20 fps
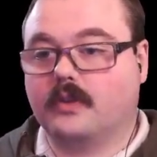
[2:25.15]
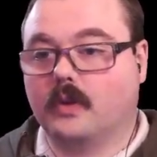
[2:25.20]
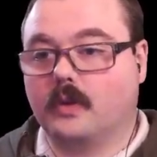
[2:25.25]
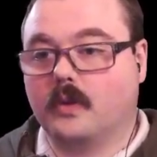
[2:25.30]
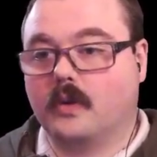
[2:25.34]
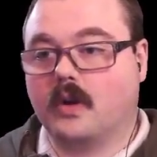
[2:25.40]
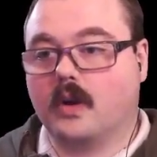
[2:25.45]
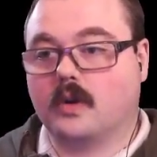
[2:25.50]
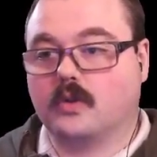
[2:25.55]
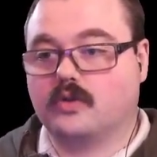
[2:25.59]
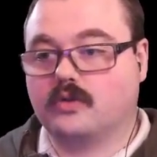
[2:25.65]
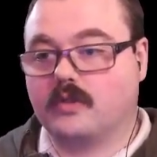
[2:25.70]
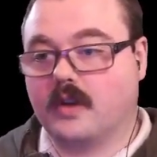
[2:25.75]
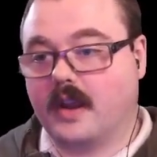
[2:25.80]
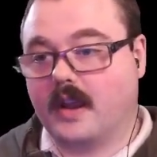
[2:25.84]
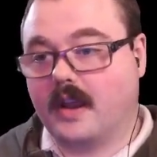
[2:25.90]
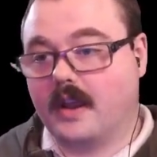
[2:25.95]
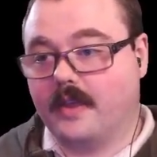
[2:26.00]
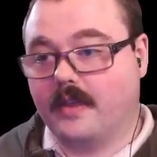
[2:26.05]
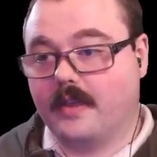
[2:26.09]
we'll go
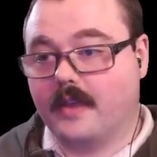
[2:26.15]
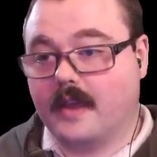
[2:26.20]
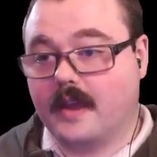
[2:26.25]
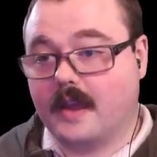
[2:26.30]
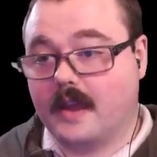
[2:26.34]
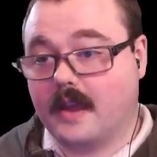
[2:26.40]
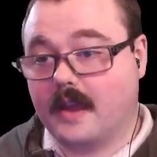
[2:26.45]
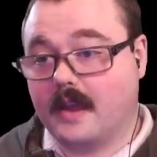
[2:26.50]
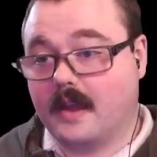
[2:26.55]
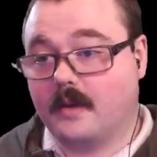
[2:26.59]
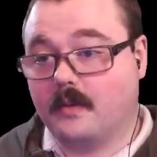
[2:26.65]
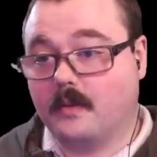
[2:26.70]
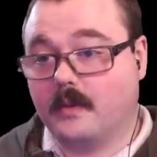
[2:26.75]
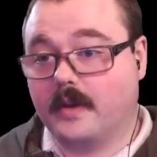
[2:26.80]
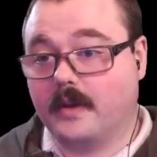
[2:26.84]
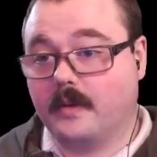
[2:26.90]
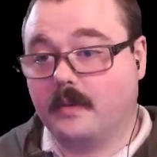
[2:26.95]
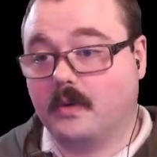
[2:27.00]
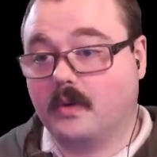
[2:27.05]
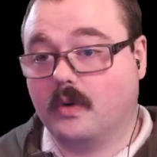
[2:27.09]
straight in there.
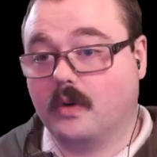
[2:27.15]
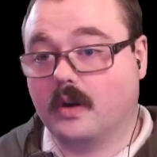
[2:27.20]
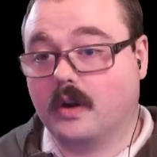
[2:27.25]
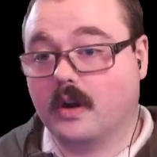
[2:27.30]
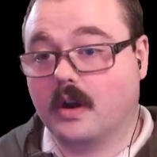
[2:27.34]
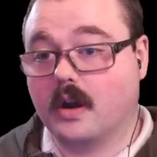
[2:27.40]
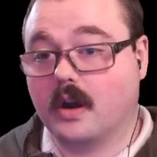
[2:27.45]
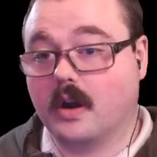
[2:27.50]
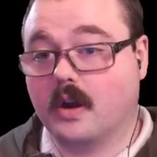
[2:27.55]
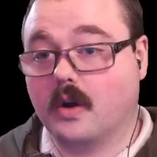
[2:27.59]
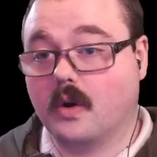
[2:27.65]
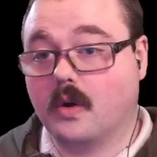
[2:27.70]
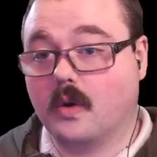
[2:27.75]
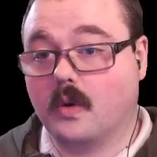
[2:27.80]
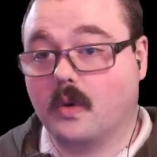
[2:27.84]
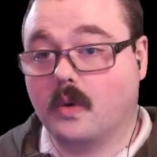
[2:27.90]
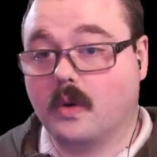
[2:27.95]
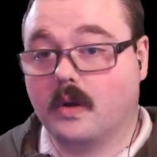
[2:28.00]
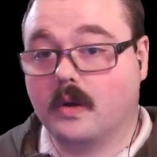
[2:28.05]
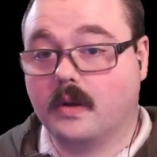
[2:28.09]
We will
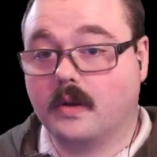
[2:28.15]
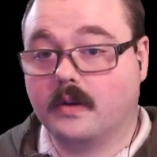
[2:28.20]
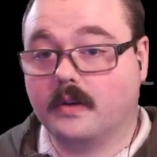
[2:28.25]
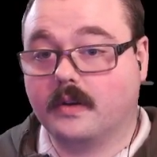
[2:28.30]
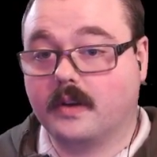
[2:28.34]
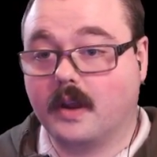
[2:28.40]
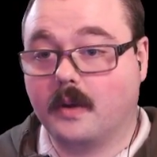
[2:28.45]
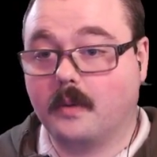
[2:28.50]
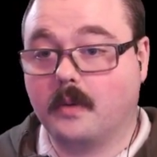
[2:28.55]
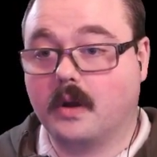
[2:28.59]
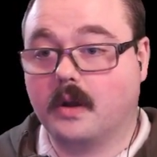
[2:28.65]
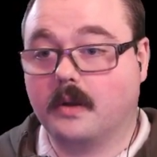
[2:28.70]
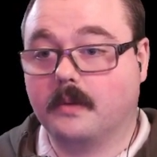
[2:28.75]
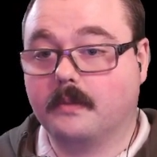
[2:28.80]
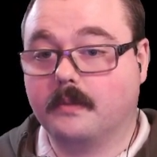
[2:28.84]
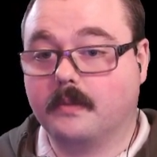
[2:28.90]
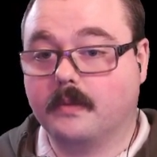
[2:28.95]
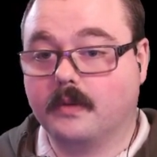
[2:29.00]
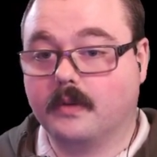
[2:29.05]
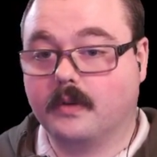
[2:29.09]
go, tell you what,
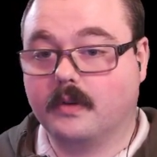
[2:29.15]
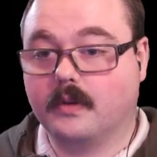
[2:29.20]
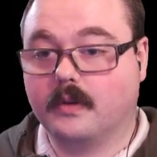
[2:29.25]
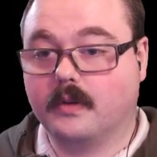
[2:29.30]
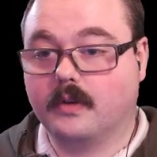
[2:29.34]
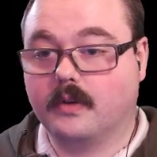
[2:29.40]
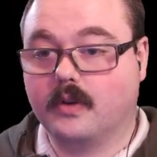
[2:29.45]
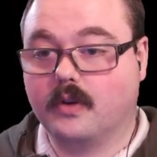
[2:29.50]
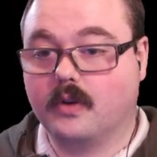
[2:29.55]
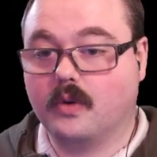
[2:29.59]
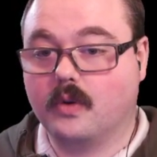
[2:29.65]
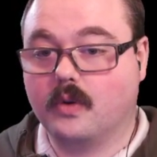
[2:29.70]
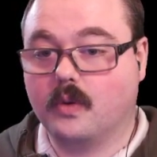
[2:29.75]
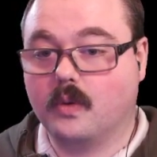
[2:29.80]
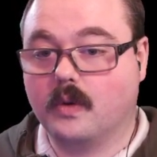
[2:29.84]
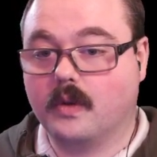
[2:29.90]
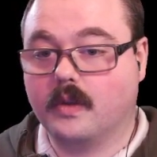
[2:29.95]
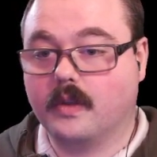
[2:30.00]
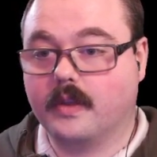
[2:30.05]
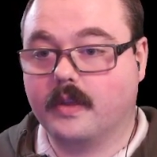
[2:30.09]

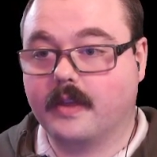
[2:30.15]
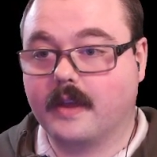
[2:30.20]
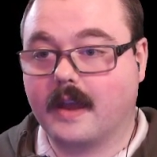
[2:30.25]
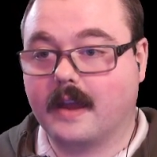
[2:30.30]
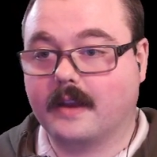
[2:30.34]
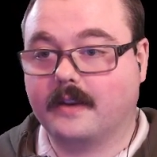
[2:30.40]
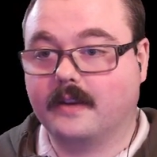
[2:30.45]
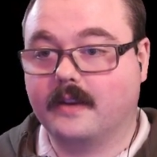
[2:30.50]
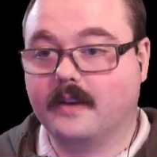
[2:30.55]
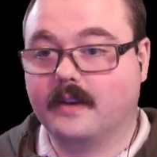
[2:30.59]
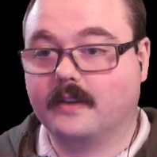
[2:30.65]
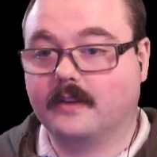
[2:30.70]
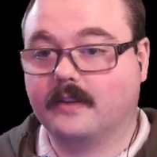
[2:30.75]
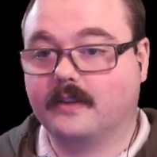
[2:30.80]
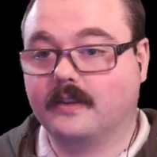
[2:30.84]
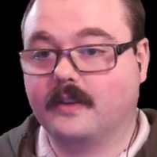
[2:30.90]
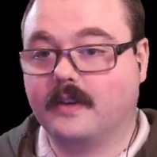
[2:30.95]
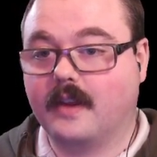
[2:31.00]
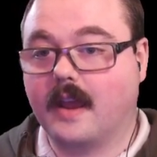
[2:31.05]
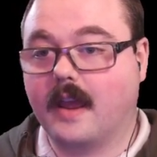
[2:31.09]
do that
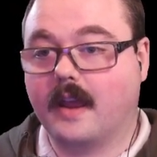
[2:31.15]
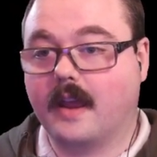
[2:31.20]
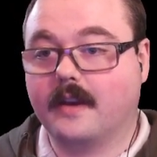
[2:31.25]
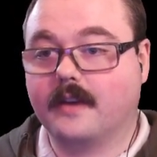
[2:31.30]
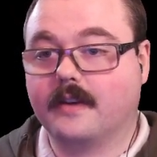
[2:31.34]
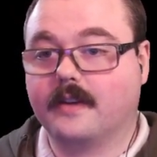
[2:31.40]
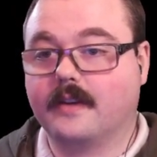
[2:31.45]
instead.